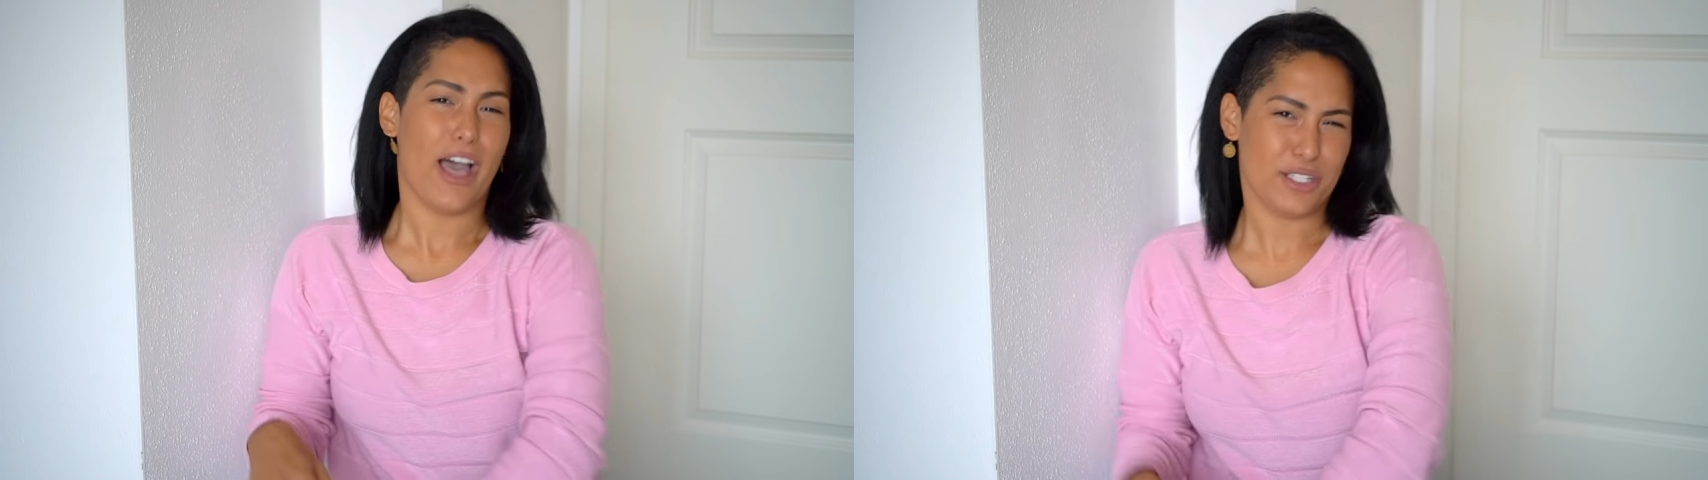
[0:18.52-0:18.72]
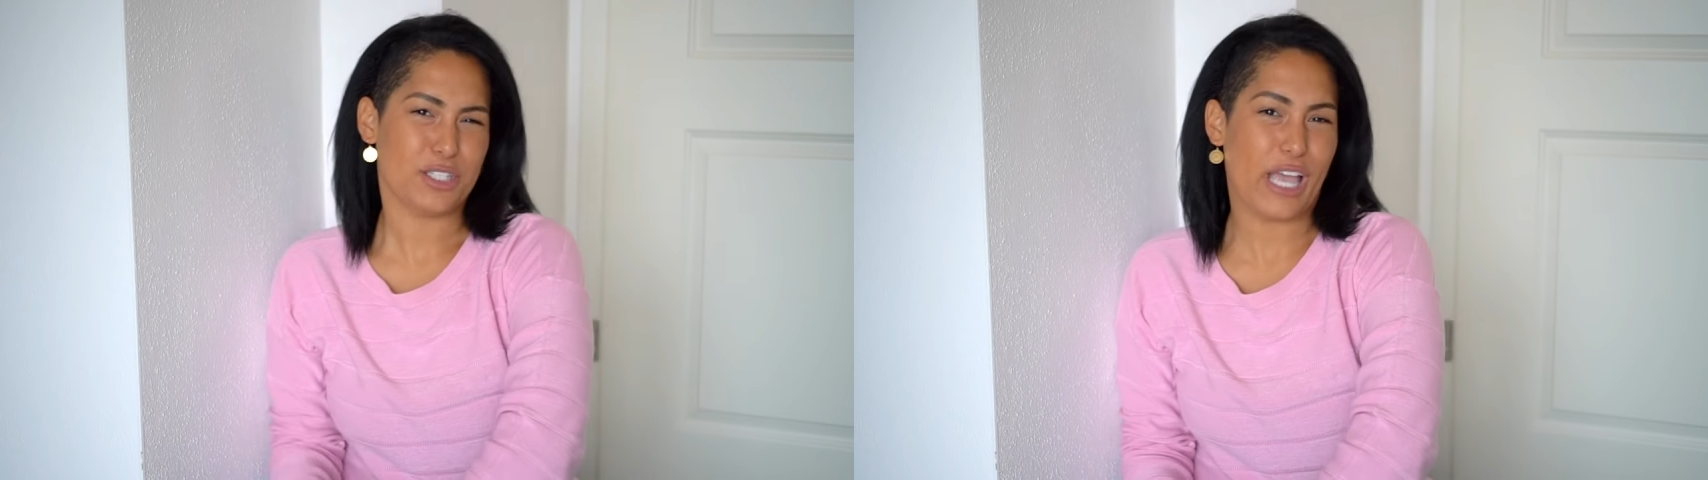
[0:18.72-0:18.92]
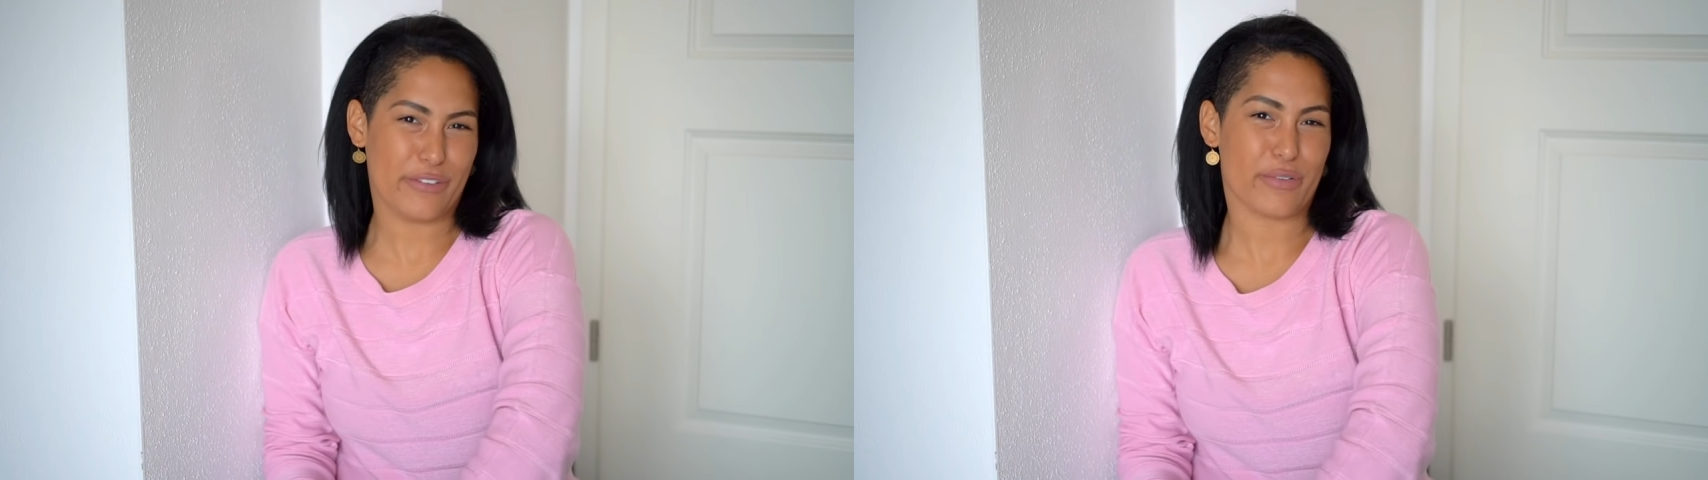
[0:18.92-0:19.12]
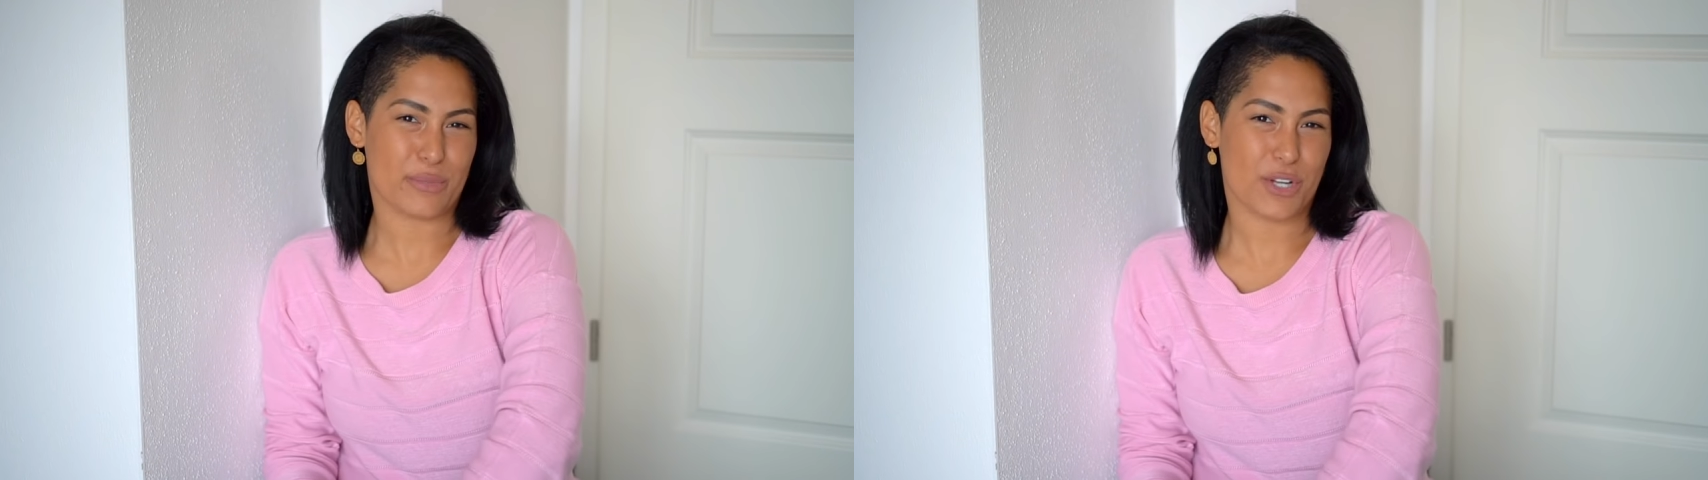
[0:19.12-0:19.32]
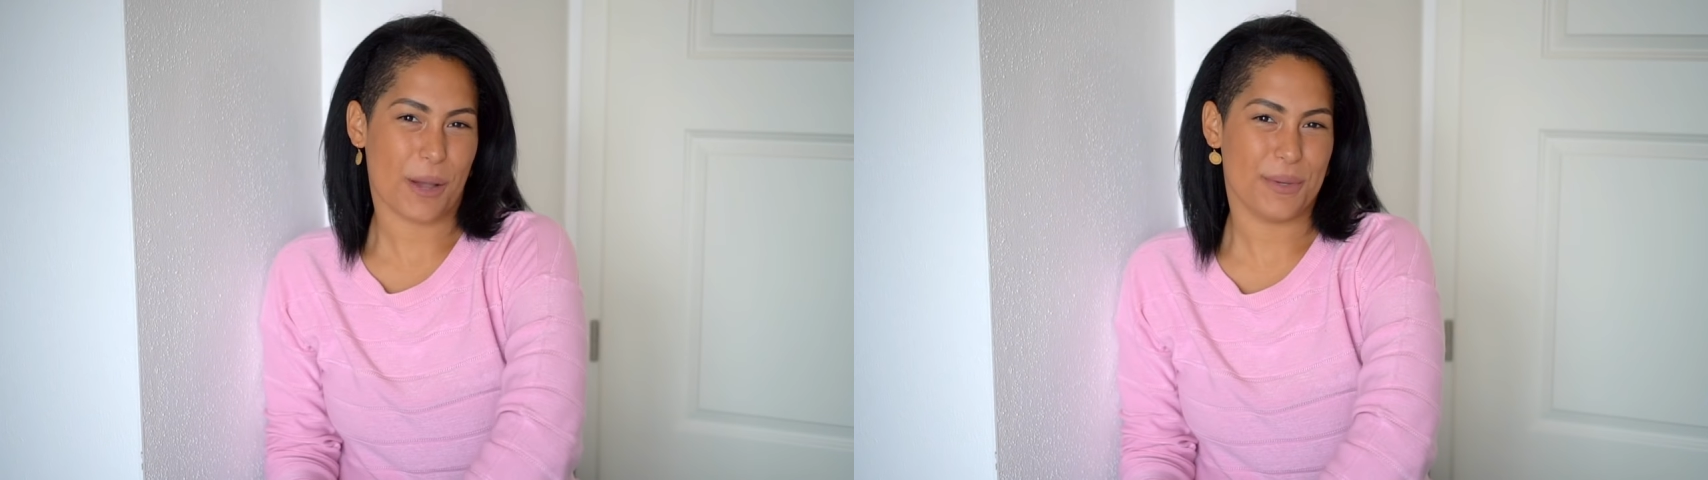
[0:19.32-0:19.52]
aside from
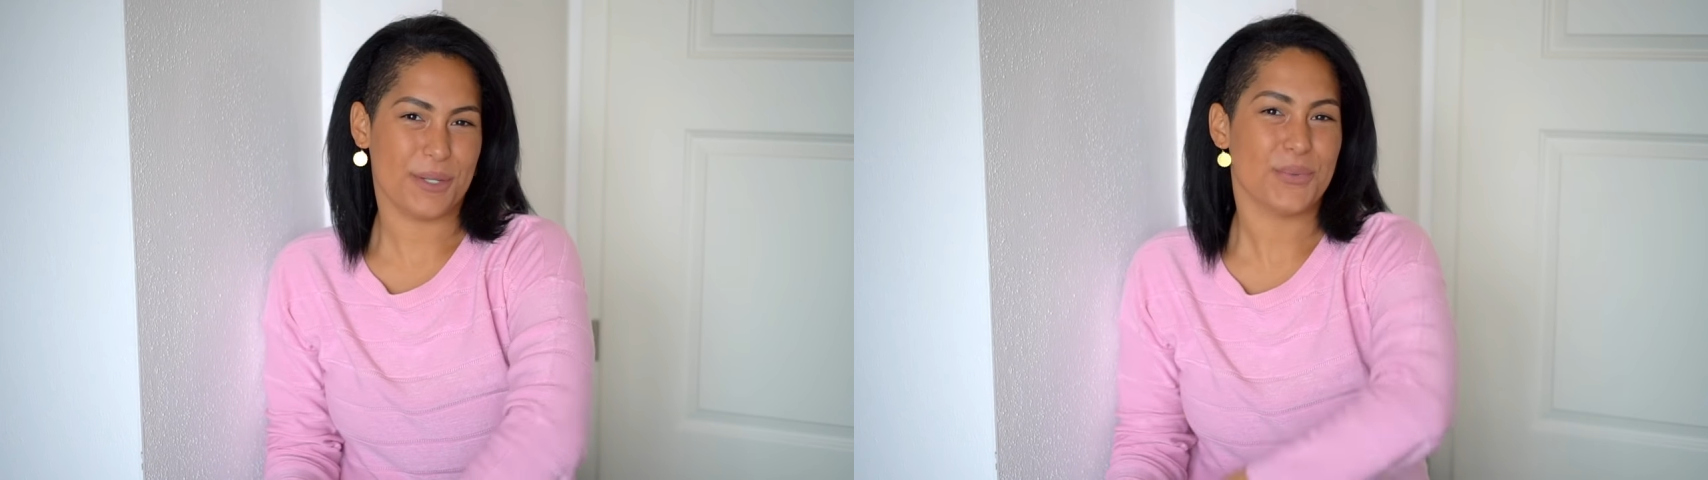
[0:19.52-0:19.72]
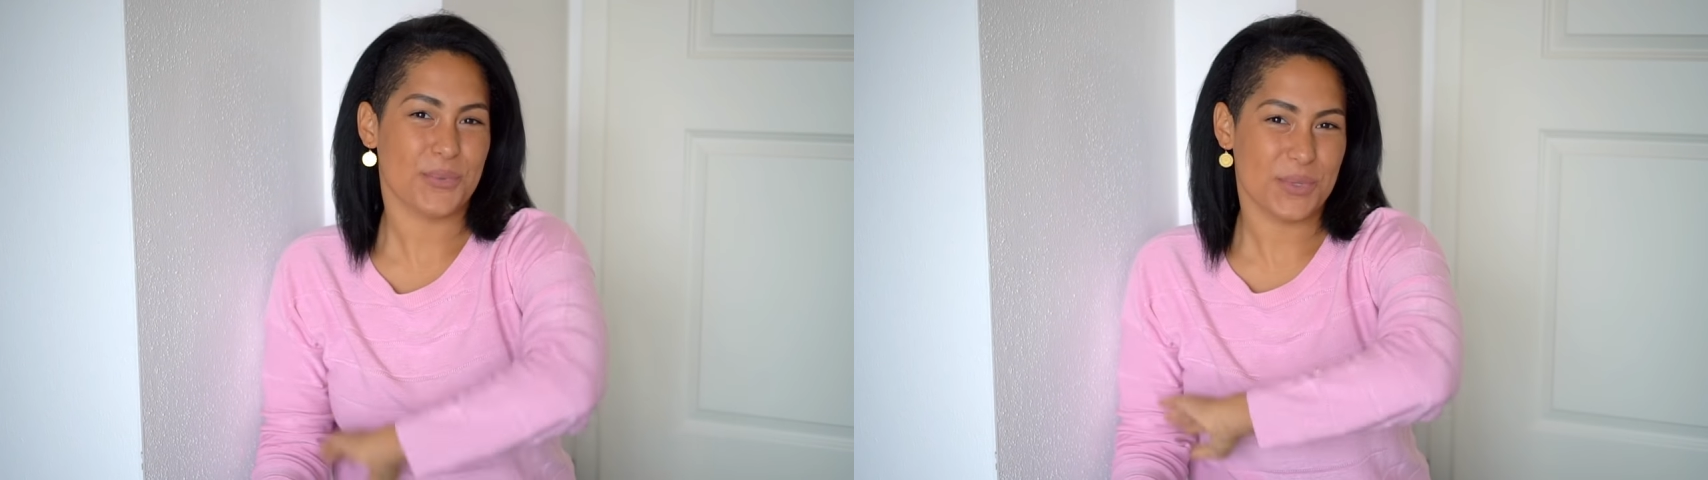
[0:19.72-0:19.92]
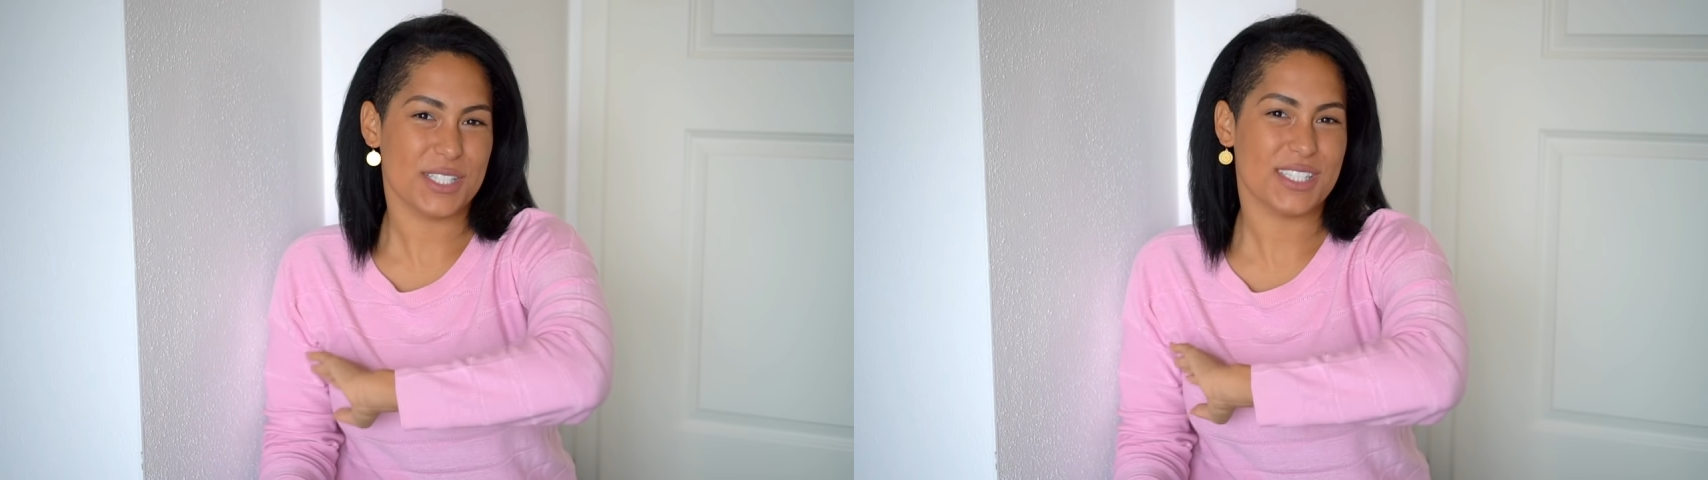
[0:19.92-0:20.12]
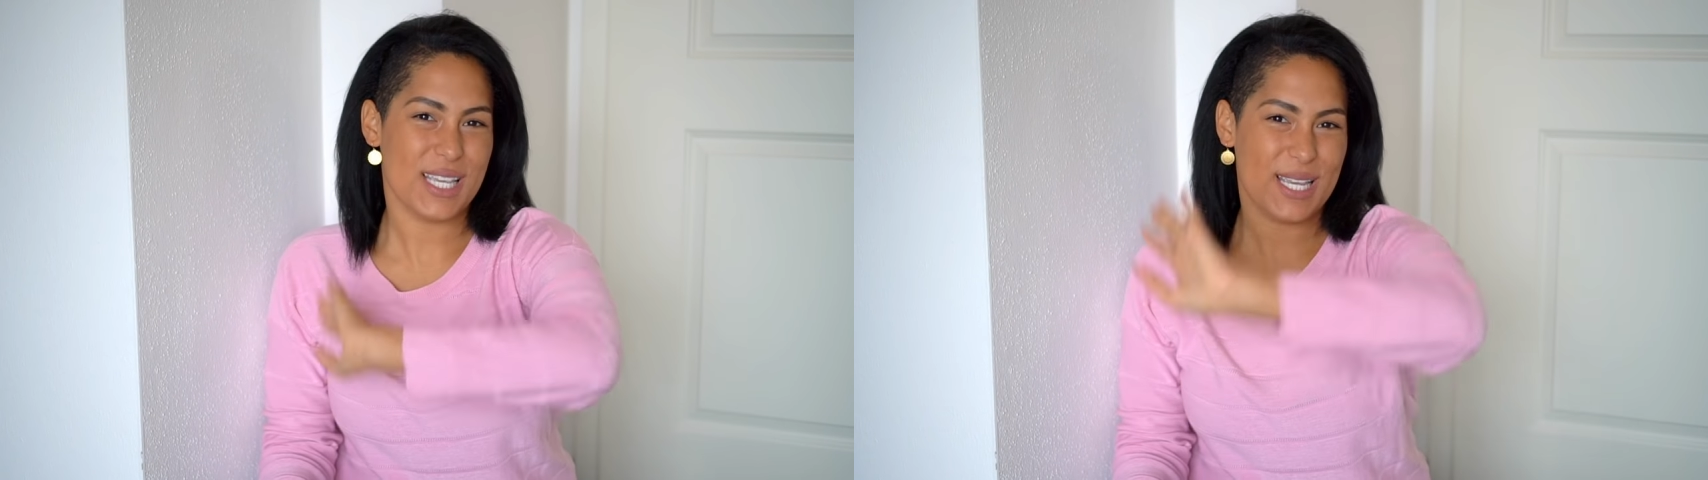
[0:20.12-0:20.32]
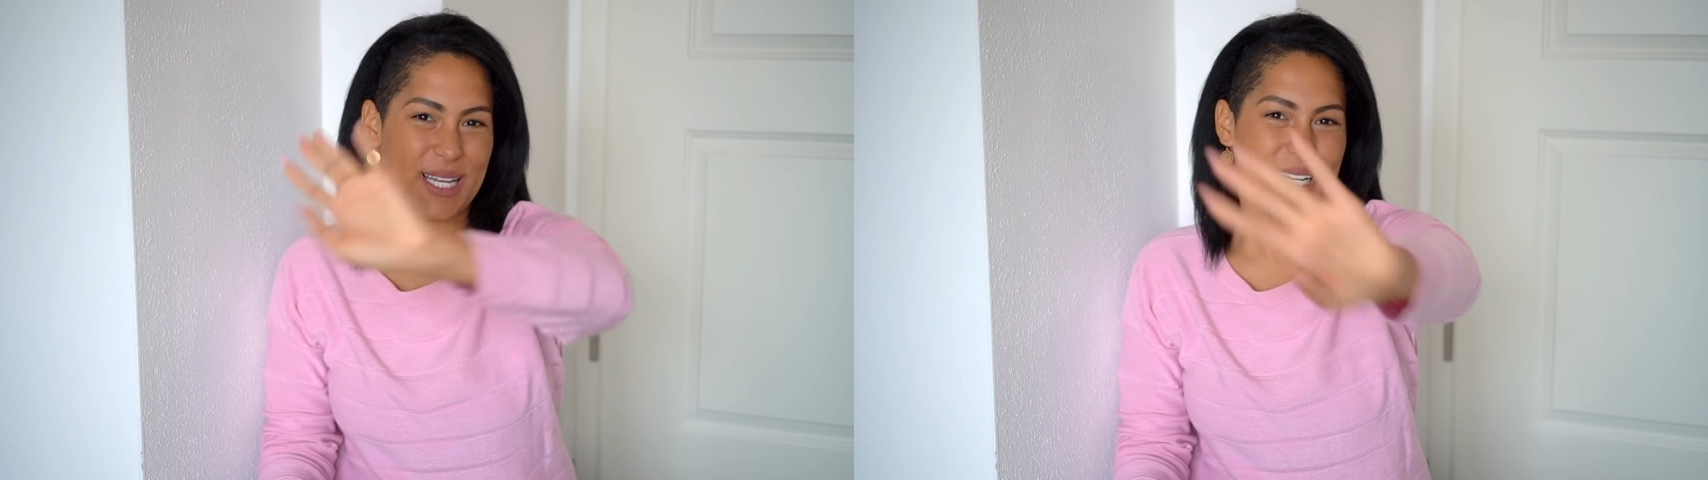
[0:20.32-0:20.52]
shopping was
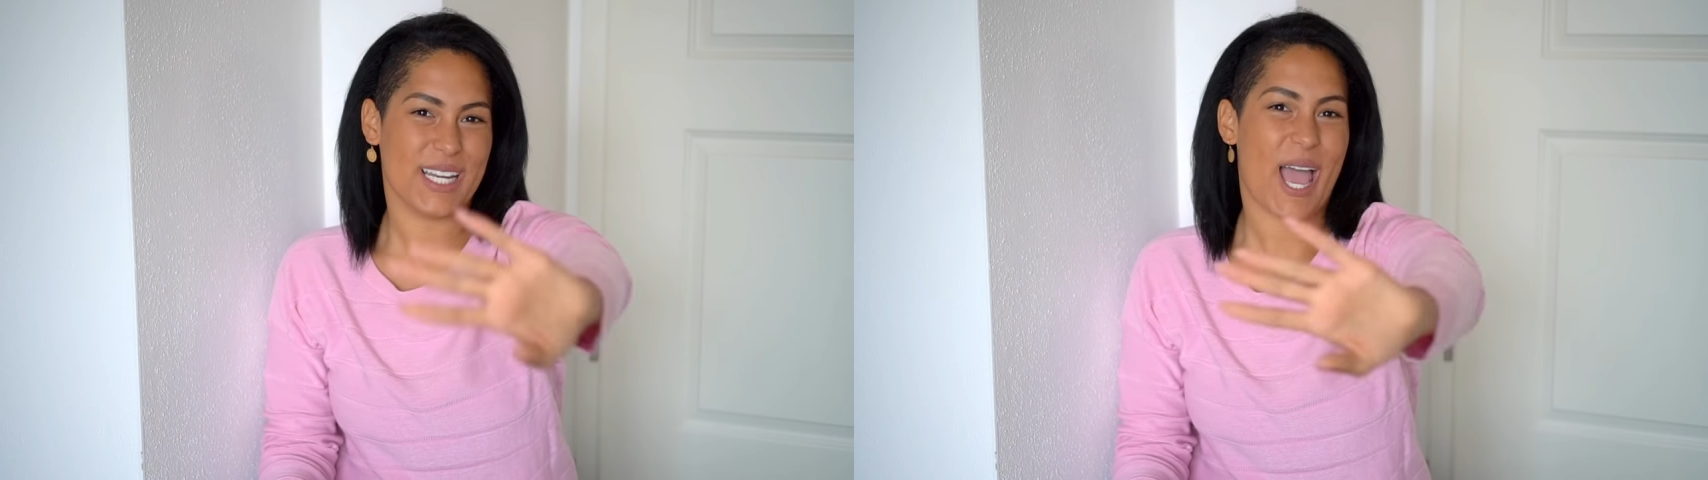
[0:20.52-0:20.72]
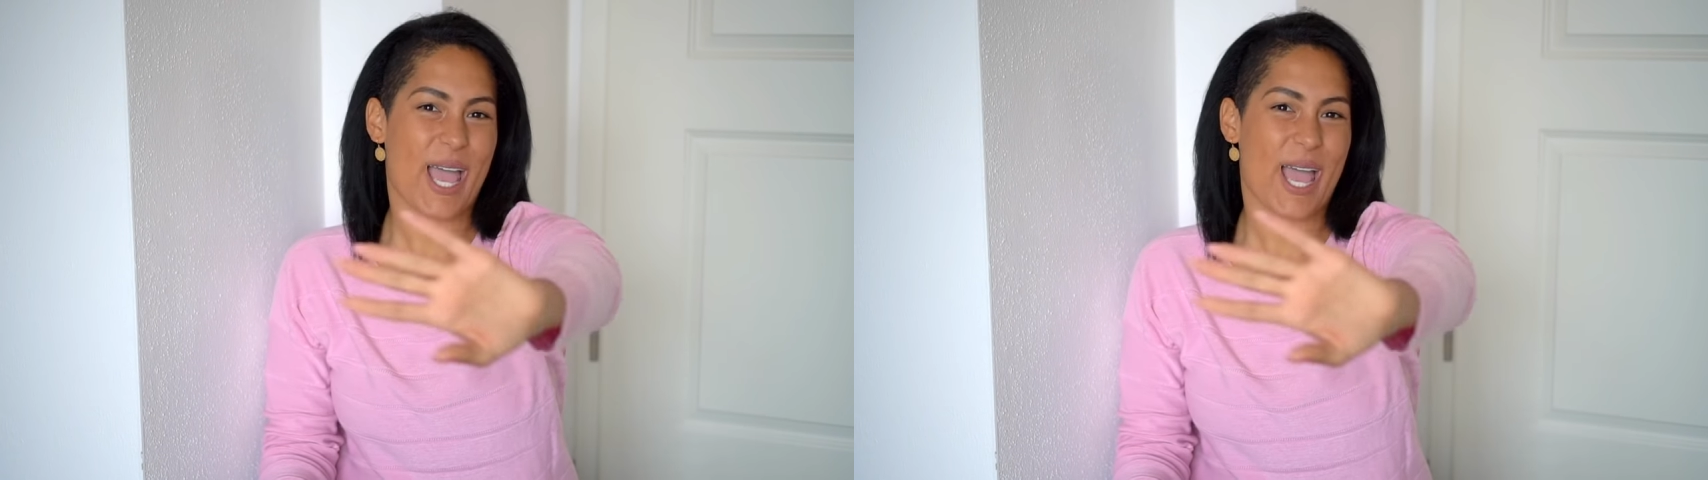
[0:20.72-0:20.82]
eating.